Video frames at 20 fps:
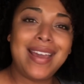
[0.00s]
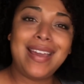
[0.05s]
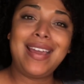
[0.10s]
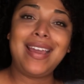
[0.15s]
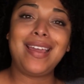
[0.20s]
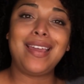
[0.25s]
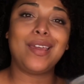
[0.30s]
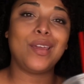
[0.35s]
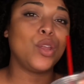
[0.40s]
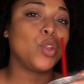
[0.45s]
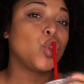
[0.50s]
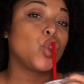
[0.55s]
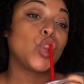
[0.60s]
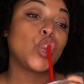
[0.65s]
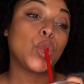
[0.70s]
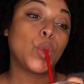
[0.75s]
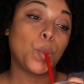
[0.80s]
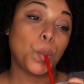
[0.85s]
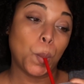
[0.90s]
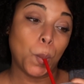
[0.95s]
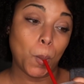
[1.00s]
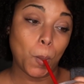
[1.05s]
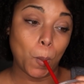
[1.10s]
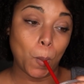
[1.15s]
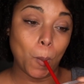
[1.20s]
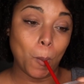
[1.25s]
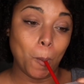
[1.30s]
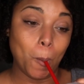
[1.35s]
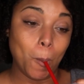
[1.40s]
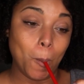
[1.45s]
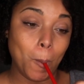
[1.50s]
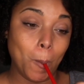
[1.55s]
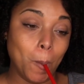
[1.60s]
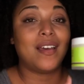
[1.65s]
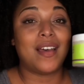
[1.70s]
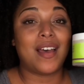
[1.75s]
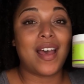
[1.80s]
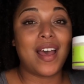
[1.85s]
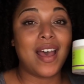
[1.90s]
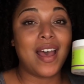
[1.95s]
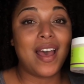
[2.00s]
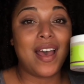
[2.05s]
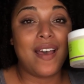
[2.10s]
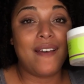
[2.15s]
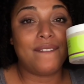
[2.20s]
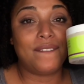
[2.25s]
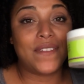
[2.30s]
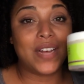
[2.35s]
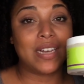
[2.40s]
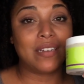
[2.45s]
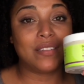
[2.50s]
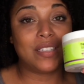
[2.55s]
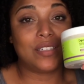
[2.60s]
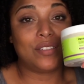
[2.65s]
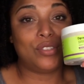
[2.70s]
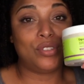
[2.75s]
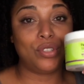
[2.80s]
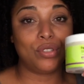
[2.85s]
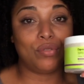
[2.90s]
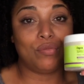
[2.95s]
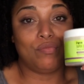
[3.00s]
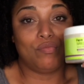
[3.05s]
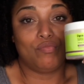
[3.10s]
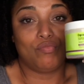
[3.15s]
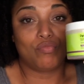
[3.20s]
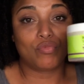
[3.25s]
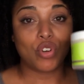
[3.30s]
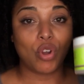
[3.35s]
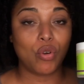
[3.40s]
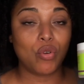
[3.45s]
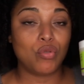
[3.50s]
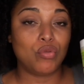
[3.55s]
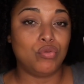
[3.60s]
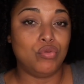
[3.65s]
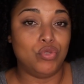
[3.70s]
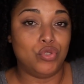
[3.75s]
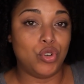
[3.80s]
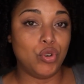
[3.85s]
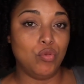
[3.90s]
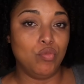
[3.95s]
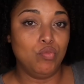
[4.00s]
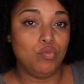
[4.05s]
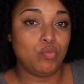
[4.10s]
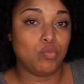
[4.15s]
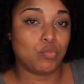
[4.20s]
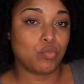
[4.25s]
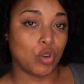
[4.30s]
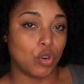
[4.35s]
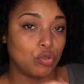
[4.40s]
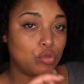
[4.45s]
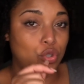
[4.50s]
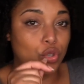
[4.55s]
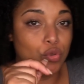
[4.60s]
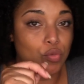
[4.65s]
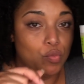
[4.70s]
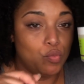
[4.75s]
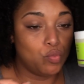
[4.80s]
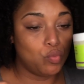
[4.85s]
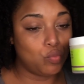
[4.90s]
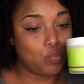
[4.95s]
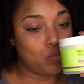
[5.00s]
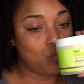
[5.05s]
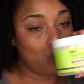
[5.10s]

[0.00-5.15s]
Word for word: Hey. Mm. I found a dupe. Dupe. Dupe.